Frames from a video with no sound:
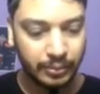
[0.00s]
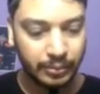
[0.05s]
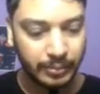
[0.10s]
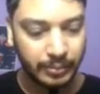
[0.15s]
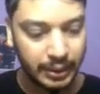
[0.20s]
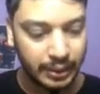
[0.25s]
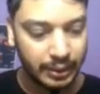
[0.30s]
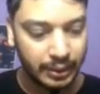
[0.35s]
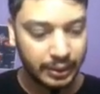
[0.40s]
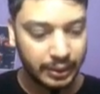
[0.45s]

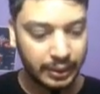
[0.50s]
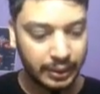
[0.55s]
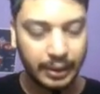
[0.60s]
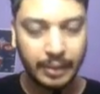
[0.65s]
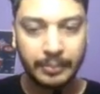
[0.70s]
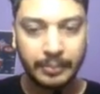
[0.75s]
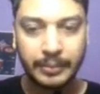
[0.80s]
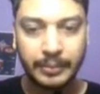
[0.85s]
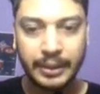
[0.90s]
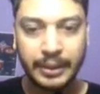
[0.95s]
be an
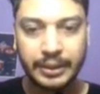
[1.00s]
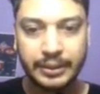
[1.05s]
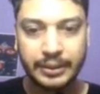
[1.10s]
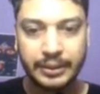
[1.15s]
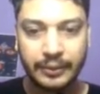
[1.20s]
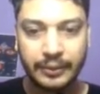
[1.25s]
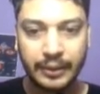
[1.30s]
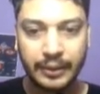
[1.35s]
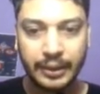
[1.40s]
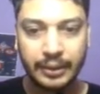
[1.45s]
empty
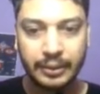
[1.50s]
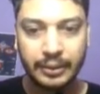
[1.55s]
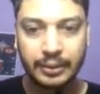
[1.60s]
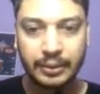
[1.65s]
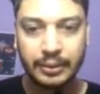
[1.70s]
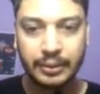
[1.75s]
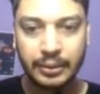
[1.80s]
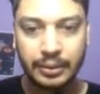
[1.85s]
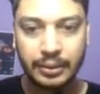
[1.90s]
string,